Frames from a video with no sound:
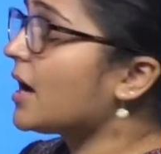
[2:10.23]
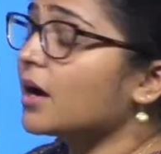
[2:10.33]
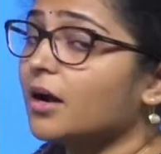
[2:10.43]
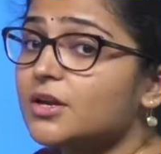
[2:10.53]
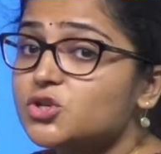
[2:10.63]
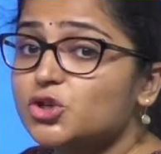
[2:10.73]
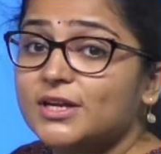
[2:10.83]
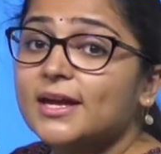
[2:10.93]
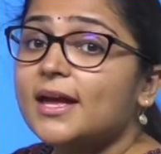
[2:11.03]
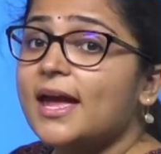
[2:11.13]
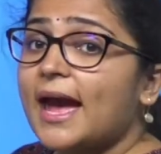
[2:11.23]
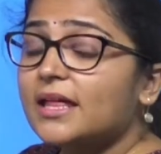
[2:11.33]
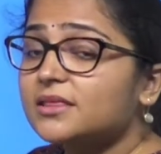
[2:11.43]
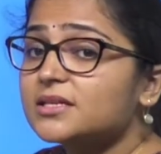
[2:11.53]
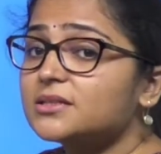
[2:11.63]
our country,
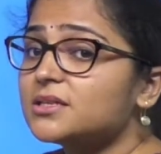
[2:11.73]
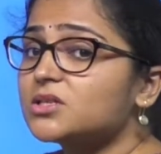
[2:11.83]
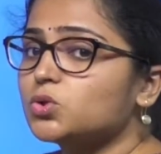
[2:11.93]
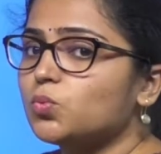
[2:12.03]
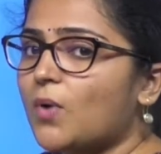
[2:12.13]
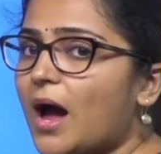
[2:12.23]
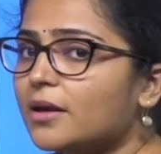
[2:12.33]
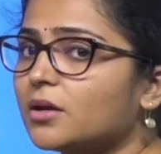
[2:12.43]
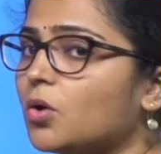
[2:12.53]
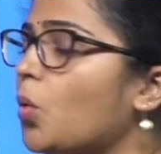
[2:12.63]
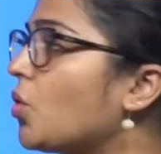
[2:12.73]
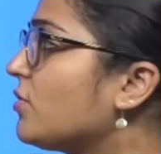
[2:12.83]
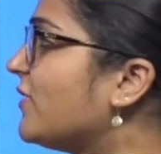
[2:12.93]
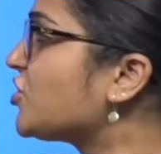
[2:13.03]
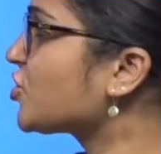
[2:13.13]
and this is one
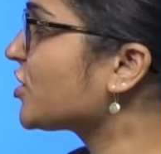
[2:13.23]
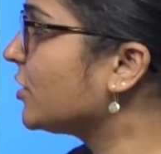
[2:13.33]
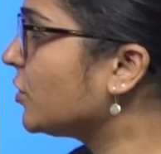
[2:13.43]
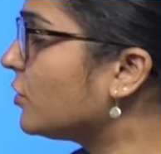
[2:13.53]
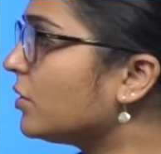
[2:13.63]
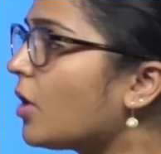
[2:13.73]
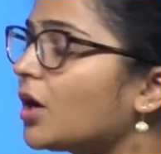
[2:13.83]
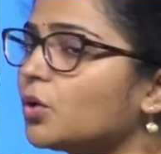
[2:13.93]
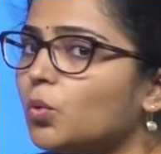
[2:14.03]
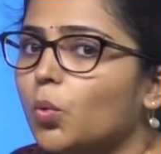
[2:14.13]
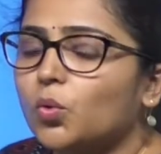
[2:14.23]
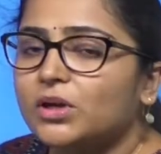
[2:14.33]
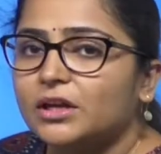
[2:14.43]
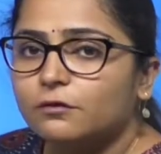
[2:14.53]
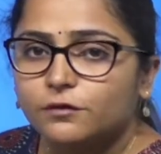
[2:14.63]
court which not
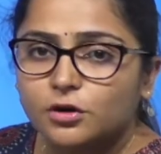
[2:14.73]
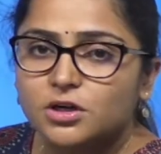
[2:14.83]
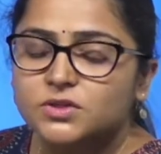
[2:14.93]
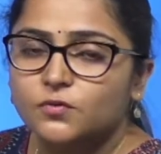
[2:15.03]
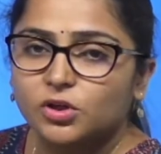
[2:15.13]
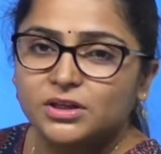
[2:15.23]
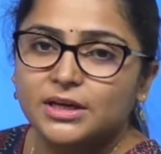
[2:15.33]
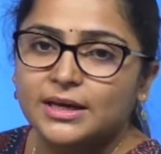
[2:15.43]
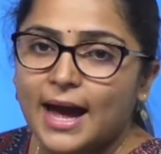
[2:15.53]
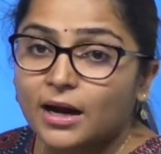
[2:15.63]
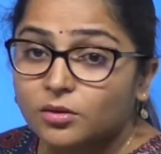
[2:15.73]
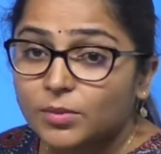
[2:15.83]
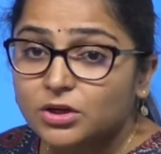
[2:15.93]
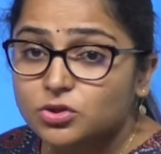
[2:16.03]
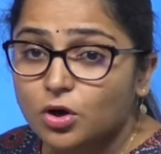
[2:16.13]
only works for the
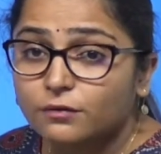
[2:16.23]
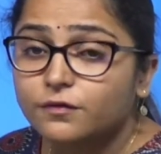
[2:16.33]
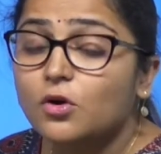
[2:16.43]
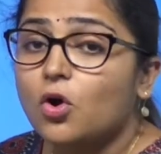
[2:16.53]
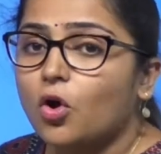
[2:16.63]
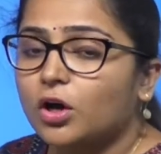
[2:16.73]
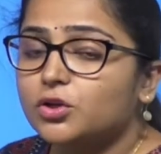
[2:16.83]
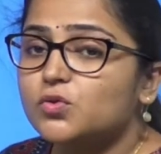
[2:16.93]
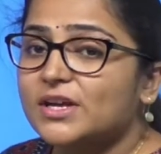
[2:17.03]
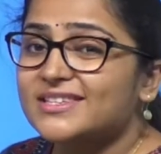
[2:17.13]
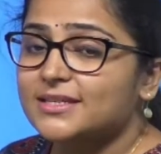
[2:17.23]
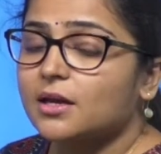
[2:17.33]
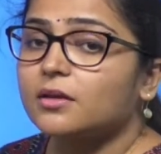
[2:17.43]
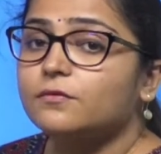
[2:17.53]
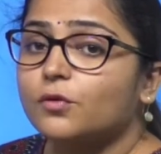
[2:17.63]
enactment of, or you can say
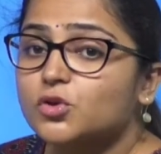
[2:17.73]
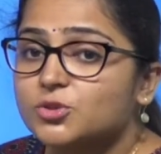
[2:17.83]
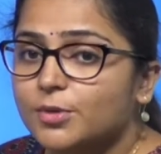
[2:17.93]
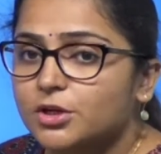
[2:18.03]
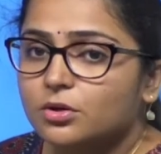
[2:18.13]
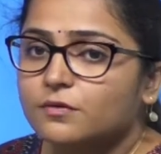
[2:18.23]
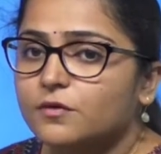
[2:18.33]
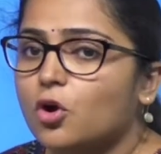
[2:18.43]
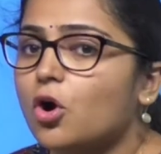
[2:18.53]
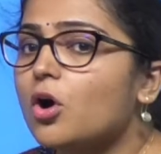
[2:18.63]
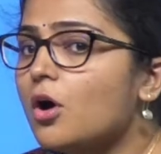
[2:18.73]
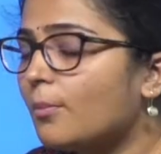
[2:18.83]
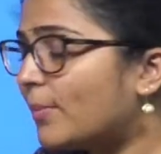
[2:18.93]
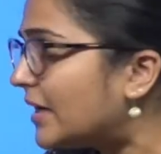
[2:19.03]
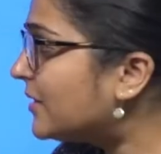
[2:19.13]
enforcement of law,
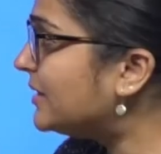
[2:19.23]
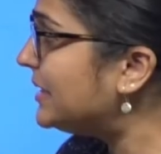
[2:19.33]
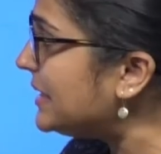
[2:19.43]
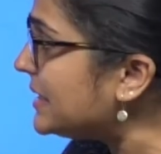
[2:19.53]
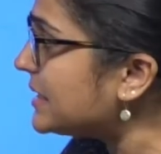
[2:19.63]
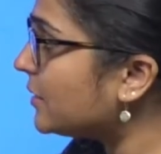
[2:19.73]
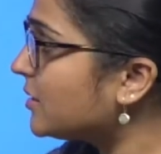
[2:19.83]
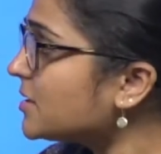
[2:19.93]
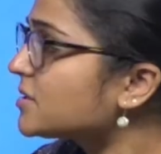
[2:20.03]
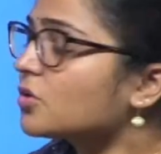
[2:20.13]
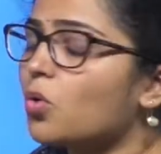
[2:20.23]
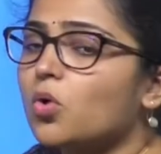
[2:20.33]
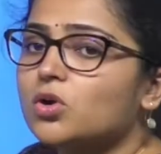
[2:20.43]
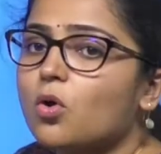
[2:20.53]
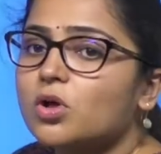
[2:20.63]
but this
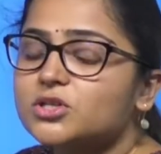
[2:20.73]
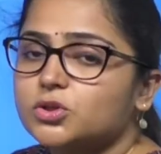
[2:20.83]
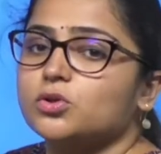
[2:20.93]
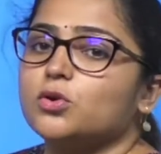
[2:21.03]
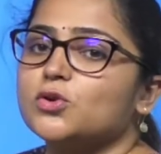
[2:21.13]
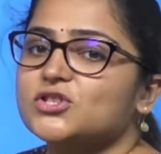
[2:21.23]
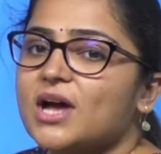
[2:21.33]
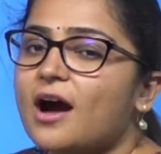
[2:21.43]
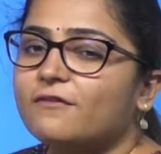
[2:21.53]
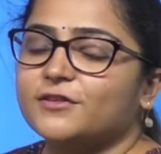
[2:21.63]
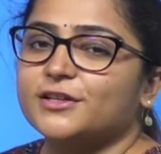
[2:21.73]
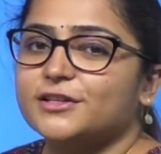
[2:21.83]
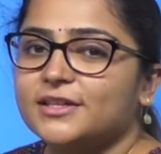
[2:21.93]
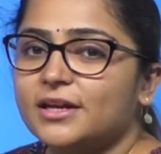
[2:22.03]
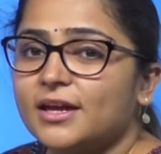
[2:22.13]
court also looks after
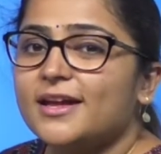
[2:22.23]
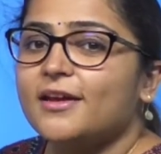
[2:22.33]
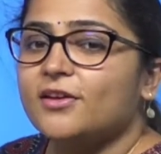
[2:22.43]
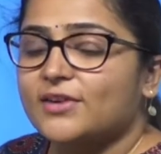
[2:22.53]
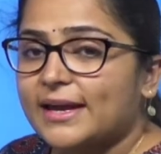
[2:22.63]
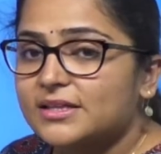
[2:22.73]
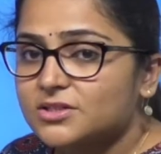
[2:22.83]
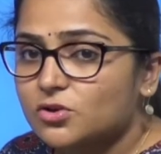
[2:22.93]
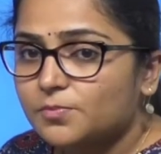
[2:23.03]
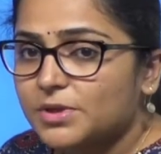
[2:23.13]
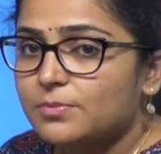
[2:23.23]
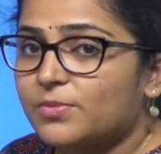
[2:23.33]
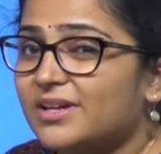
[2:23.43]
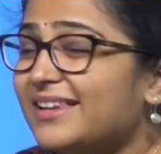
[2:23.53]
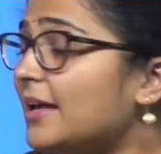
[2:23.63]
the rights of
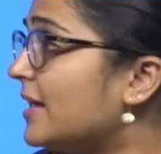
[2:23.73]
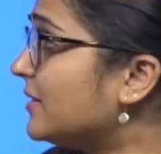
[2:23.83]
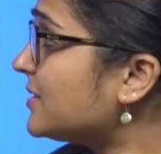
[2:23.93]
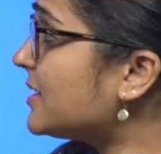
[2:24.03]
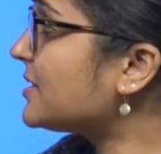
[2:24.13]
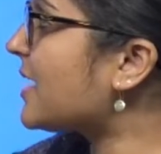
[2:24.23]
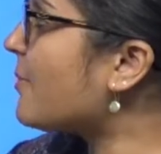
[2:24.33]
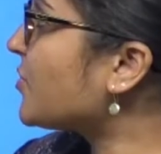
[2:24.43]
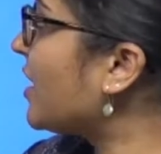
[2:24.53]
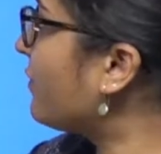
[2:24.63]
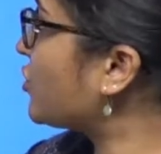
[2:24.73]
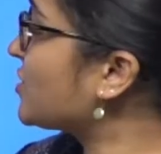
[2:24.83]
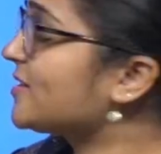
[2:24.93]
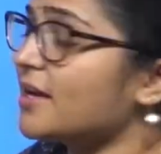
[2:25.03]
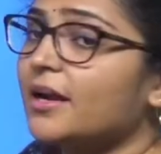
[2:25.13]
people. This is something which
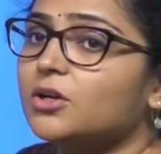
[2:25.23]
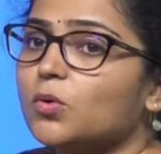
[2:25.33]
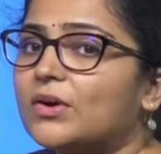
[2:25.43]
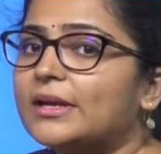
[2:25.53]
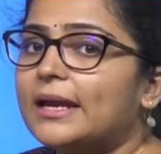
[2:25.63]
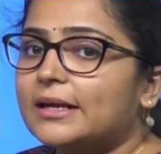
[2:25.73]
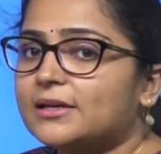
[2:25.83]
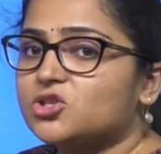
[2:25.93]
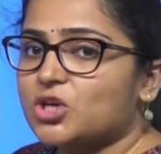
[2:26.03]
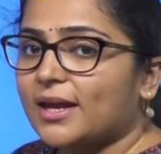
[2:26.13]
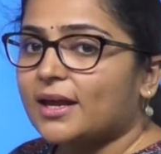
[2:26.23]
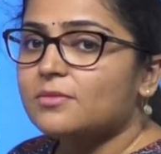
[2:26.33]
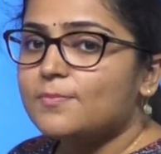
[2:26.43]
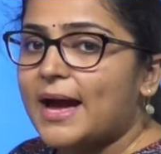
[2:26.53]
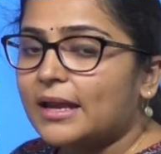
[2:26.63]
is there to create a check
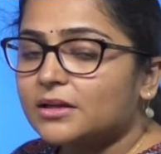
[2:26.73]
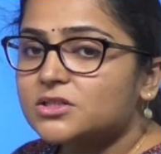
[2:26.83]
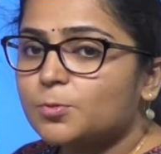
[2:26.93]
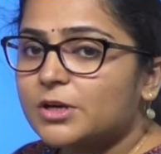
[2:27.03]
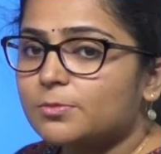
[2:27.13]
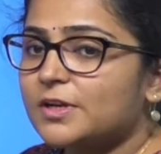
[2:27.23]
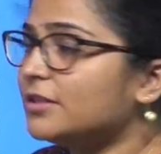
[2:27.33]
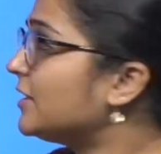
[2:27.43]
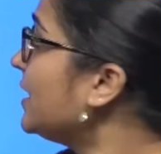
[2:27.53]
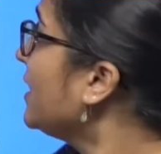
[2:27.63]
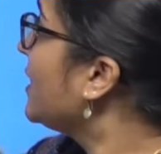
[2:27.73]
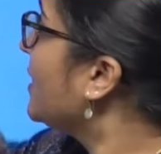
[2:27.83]
and balance between the